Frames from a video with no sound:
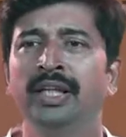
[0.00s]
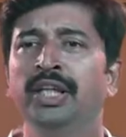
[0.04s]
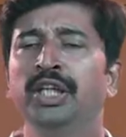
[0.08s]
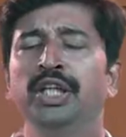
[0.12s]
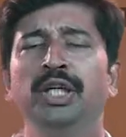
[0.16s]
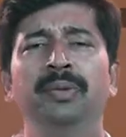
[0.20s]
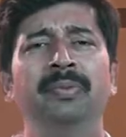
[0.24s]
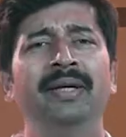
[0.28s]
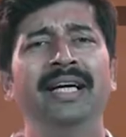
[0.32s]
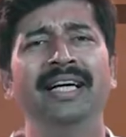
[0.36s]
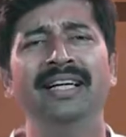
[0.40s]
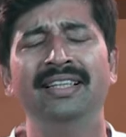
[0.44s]

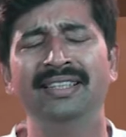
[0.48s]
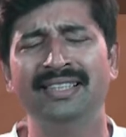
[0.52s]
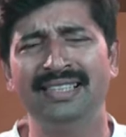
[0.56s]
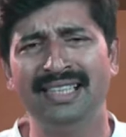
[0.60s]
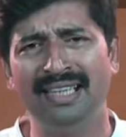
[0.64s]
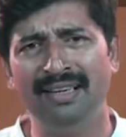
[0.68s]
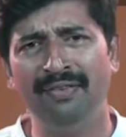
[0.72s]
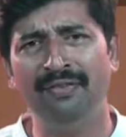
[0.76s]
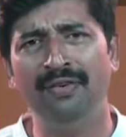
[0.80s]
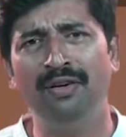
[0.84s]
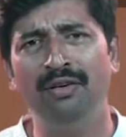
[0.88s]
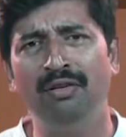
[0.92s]
You may read
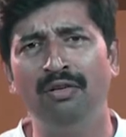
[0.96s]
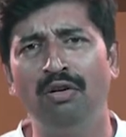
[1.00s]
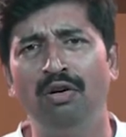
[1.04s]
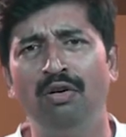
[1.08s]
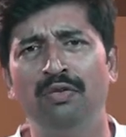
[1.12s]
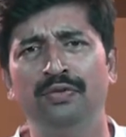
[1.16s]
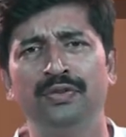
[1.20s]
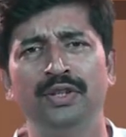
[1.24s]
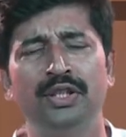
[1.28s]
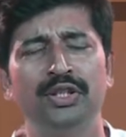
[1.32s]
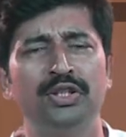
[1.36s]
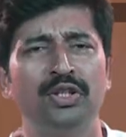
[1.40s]
several
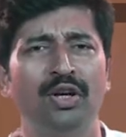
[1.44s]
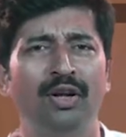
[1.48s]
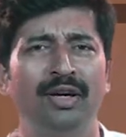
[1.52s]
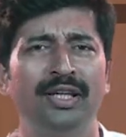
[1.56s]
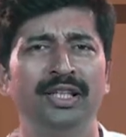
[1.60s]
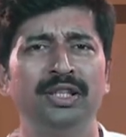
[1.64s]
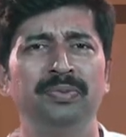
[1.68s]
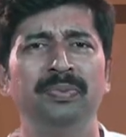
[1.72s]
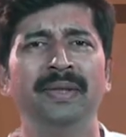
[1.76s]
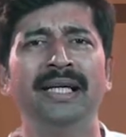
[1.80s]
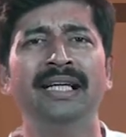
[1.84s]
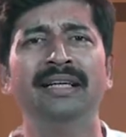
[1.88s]
of the
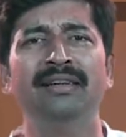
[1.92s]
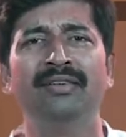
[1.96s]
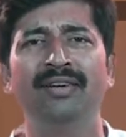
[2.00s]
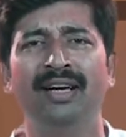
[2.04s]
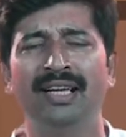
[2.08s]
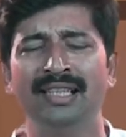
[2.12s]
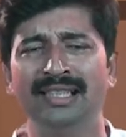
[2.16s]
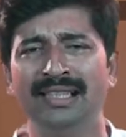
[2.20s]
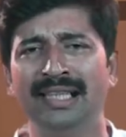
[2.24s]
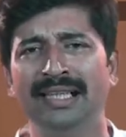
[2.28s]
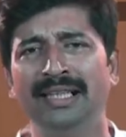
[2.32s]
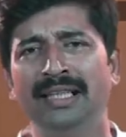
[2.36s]
sonnets being
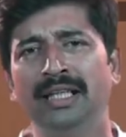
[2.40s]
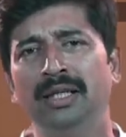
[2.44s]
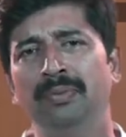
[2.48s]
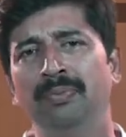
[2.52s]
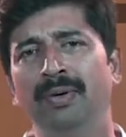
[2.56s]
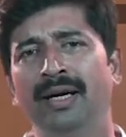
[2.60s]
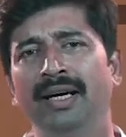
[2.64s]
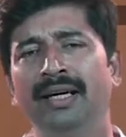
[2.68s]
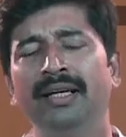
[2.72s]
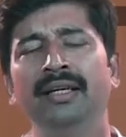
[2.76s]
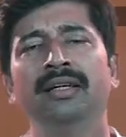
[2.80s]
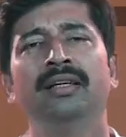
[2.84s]
translated
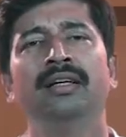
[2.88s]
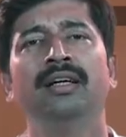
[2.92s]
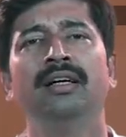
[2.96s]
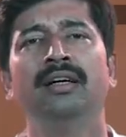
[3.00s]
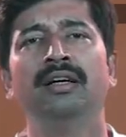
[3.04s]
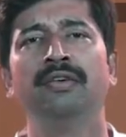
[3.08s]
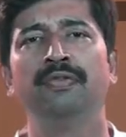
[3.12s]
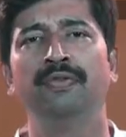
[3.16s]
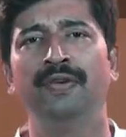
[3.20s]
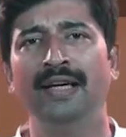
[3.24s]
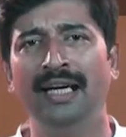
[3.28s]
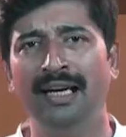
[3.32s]
by
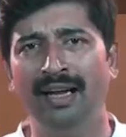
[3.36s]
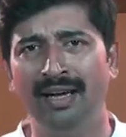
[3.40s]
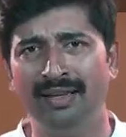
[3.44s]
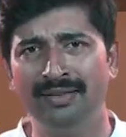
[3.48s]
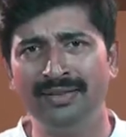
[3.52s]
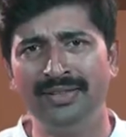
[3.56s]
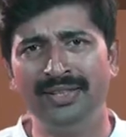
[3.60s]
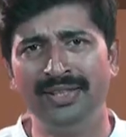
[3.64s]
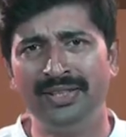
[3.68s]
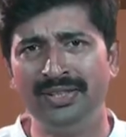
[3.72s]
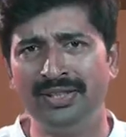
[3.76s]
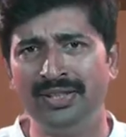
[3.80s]

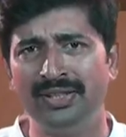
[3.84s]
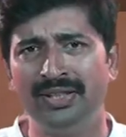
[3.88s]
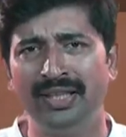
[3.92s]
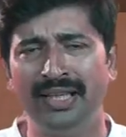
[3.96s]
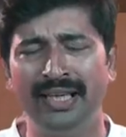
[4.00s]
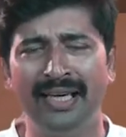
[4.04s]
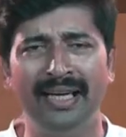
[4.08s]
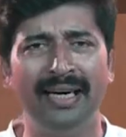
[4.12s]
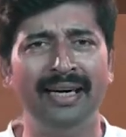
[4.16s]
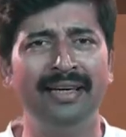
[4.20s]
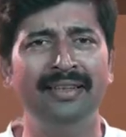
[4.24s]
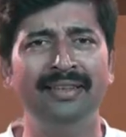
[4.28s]
freelancers
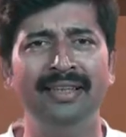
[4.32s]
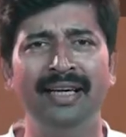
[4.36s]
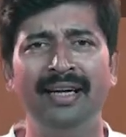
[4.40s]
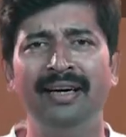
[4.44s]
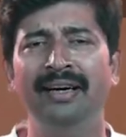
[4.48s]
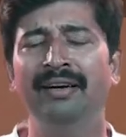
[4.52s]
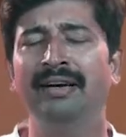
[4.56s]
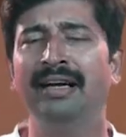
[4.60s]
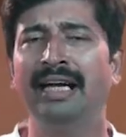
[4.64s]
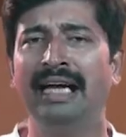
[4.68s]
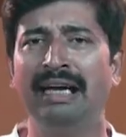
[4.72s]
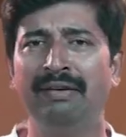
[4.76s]
here and there,
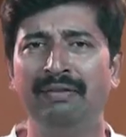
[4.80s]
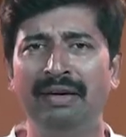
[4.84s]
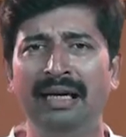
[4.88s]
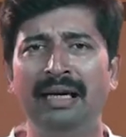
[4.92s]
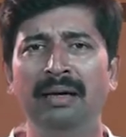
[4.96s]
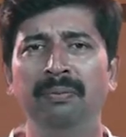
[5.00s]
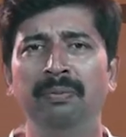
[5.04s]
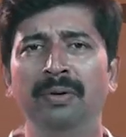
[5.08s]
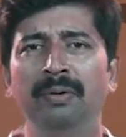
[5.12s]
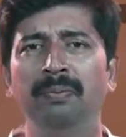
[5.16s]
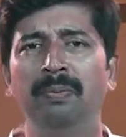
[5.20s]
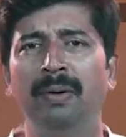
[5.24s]

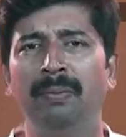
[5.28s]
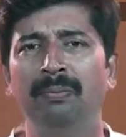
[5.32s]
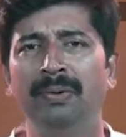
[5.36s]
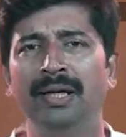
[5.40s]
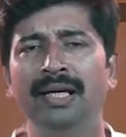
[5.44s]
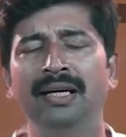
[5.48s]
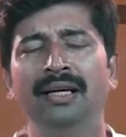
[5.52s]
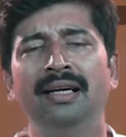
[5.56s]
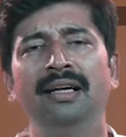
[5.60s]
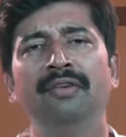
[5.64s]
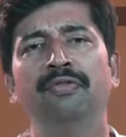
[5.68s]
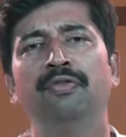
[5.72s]
available
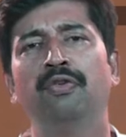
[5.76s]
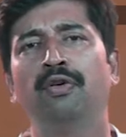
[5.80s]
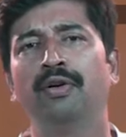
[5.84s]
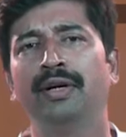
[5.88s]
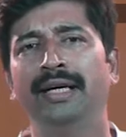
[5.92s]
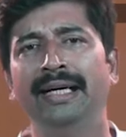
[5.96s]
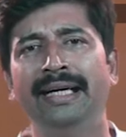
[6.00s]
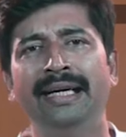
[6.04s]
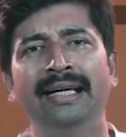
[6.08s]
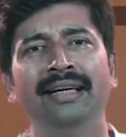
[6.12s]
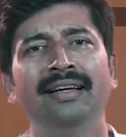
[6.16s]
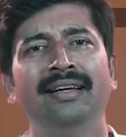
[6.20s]
publicly for
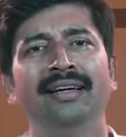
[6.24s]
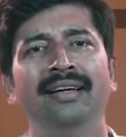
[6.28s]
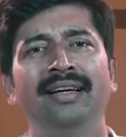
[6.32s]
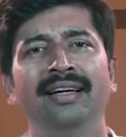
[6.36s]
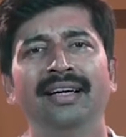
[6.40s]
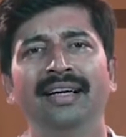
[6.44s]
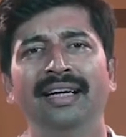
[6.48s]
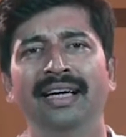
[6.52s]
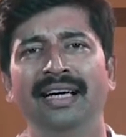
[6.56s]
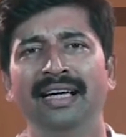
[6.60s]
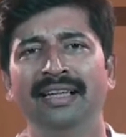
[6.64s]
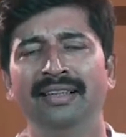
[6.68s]
reading
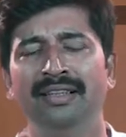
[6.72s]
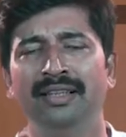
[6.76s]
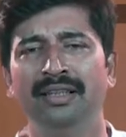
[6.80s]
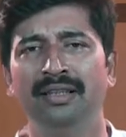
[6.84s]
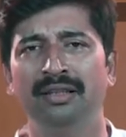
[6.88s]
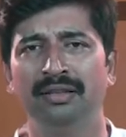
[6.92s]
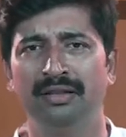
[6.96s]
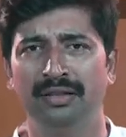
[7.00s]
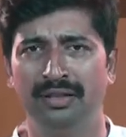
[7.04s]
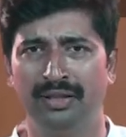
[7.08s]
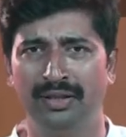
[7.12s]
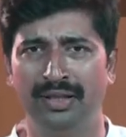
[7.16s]
in
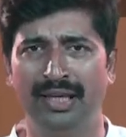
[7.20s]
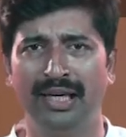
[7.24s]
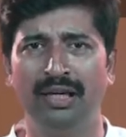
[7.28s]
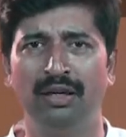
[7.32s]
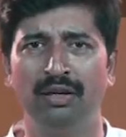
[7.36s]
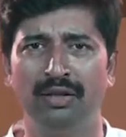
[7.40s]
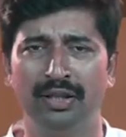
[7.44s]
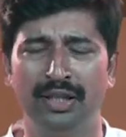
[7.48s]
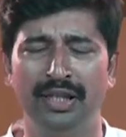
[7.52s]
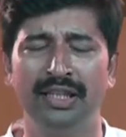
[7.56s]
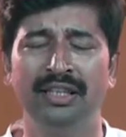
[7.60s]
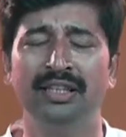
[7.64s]
the
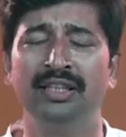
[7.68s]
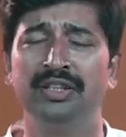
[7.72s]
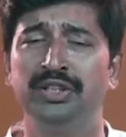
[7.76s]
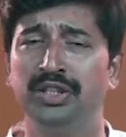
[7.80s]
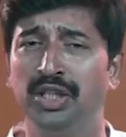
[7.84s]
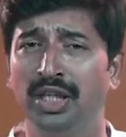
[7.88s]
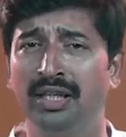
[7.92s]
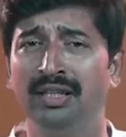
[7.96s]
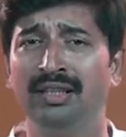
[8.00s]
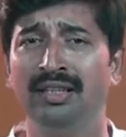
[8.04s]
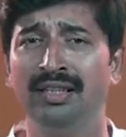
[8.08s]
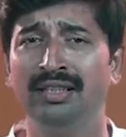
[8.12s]
regular in the
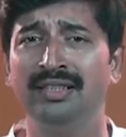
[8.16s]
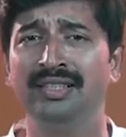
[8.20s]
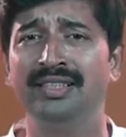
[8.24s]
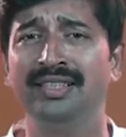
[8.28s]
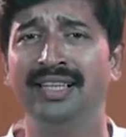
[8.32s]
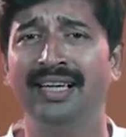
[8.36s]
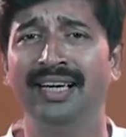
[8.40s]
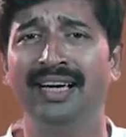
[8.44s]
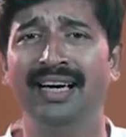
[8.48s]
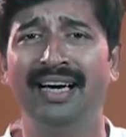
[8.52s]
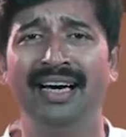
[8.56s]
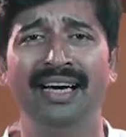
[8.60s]
journals
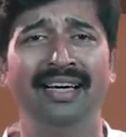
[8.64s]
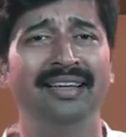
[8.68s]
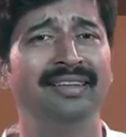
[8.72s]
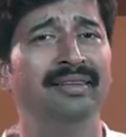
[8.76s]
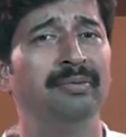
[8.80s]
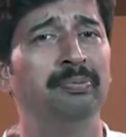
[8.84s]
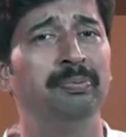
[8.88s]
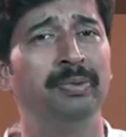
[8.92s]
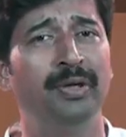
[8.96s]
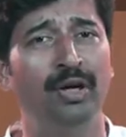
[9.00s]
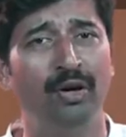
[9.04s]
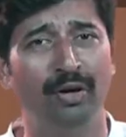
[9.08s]

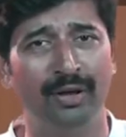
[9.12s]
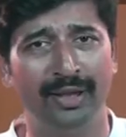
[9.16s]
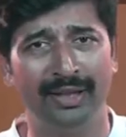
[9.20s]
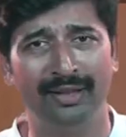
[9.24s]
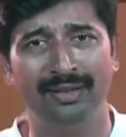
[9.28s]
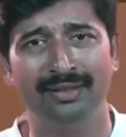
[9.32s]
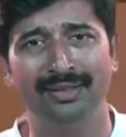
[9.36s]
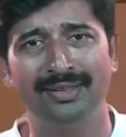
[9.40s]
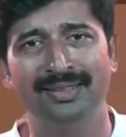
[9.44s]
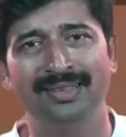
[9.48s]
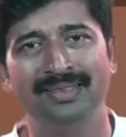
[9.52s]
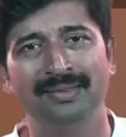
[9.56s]
and
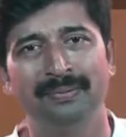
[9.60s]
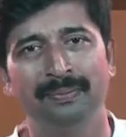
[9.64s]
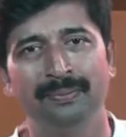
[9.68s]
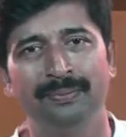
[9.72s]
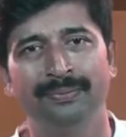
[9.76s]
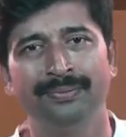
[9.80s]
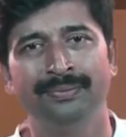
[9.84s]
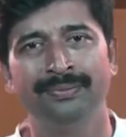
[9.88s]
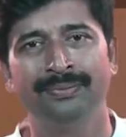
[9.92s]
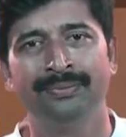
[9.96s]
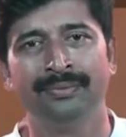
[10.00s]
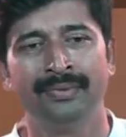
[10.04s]
periodicals.
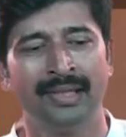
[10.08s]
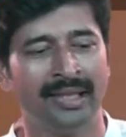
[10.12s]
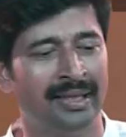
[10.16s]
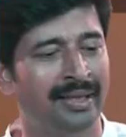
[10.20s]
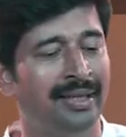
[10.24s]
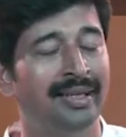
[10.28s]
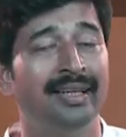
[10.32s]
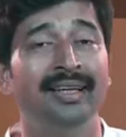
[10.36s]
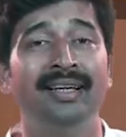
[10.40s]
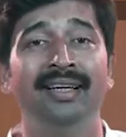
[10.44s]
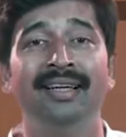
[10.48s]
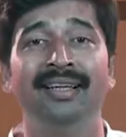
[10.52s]

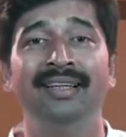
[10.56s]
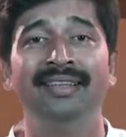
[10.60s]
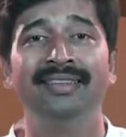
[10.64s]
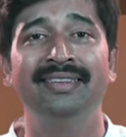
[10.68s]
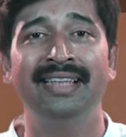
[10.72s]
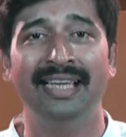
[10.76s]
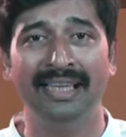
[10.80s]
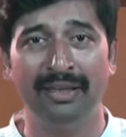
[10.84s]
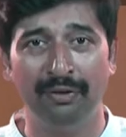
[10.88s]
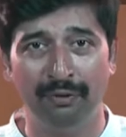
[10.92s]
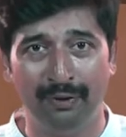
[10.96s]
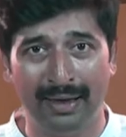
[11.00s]

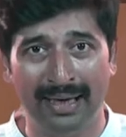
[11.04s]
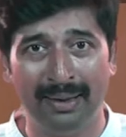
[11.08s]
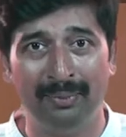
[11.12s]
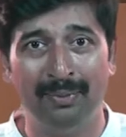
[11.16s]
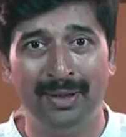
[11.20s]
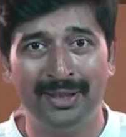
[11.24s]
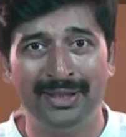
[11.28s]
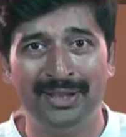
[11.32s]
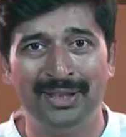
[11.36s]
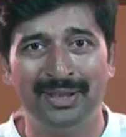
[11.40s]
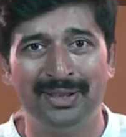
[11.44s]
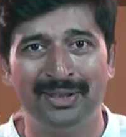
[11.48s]
Thank you very
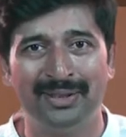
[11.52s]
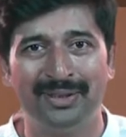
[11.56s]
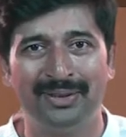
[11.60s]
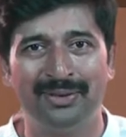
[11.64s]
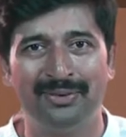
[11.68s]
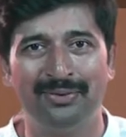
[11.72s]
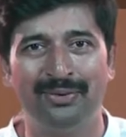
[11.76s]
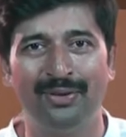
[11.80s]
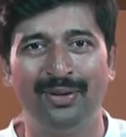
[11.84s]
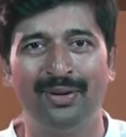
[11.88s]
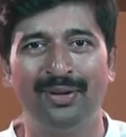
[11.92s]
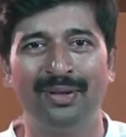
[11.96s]
much
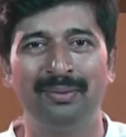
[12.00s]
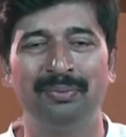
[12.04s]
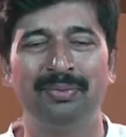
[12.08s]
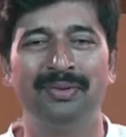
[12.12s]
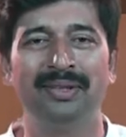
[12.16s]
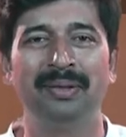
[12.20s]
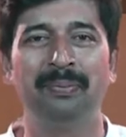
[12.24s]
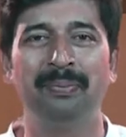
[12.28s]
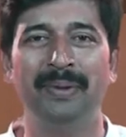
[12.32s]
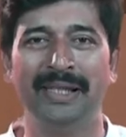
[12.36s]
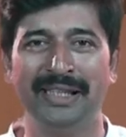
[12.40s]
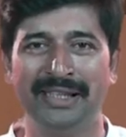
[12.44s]
for
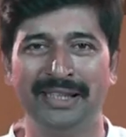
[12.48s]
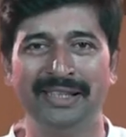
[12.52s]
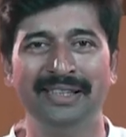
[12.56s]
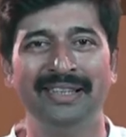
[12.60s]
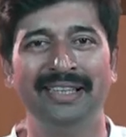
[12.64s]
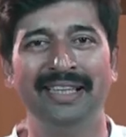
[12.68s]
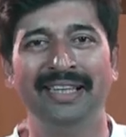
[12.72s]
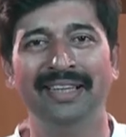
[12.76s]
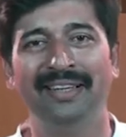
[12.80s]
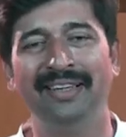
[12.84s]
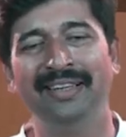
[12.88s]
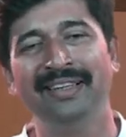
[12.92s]
the patient
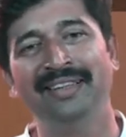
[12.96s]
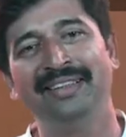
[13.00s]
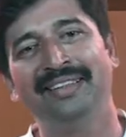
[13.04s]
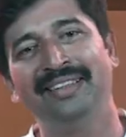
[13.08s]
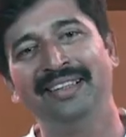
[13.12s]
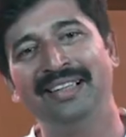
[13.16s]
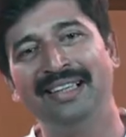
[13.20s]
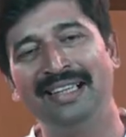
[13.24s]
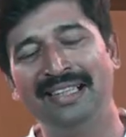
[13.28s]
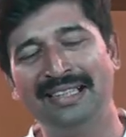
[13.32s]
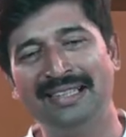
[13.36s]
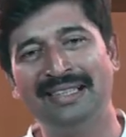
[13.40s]
hearing,
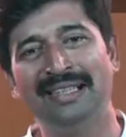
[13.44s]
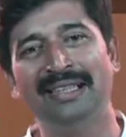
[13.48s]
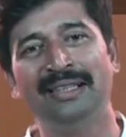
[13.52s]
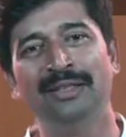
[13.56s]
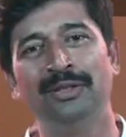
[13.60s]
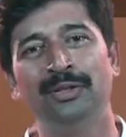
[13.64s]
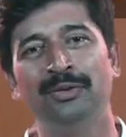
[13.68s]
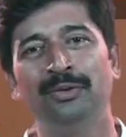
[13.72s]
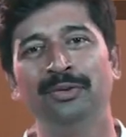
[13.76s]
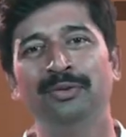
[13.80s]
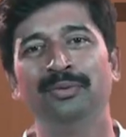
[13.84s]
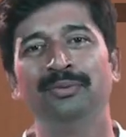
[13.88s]
listening
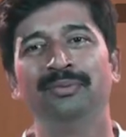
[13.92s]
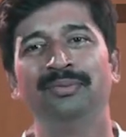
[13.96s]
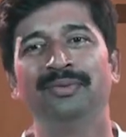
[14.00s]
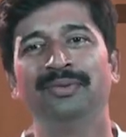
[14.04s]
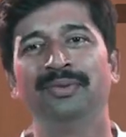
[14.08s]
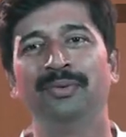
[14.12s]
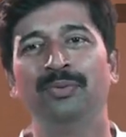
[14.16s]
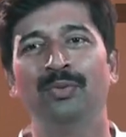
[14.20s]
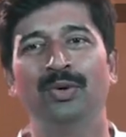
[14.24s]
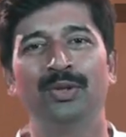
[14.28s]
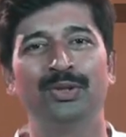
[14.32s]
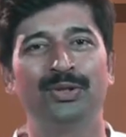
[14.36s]
to
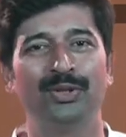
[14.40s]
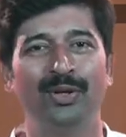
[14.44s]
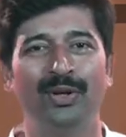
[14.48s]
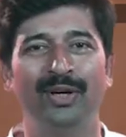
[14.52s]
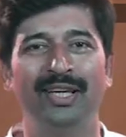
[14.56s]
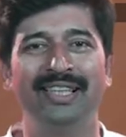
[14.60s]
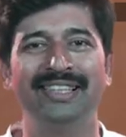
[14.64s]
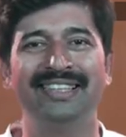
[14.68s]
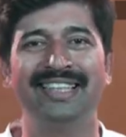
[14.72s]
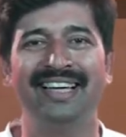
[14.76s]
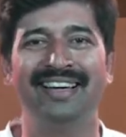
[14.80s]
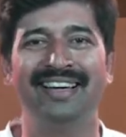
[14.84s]
what sonnets